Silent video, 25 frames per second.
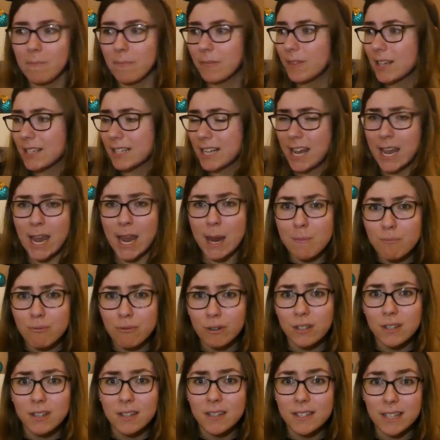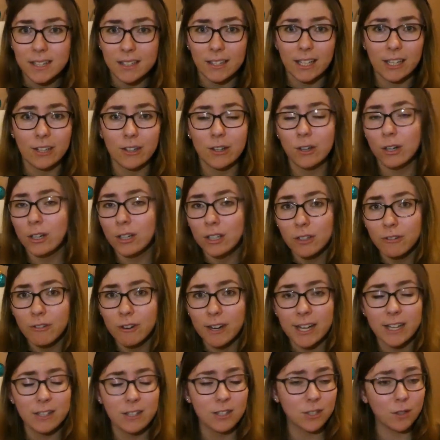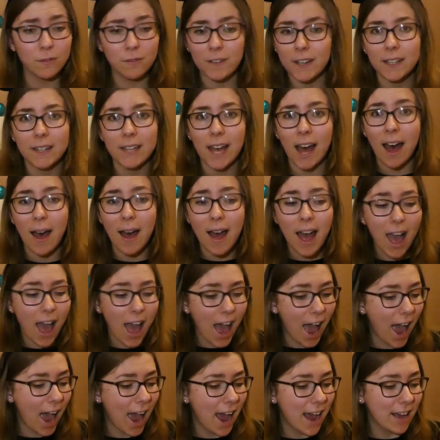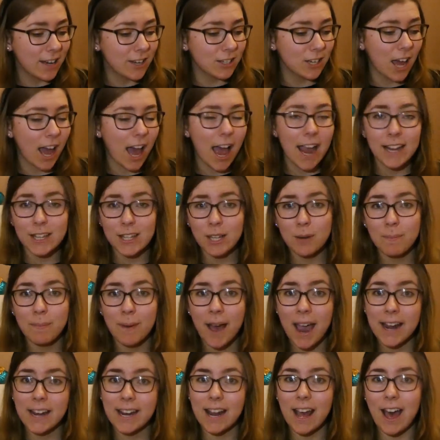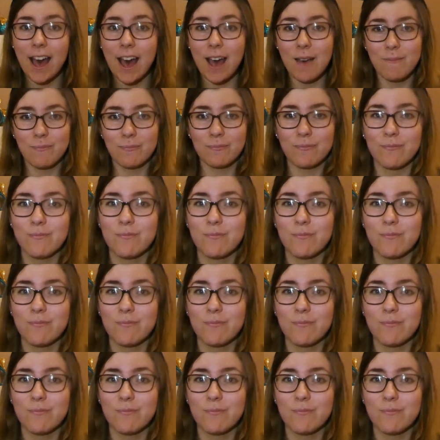there's aprons and like cutlery and stuff like that. And I ended up buying her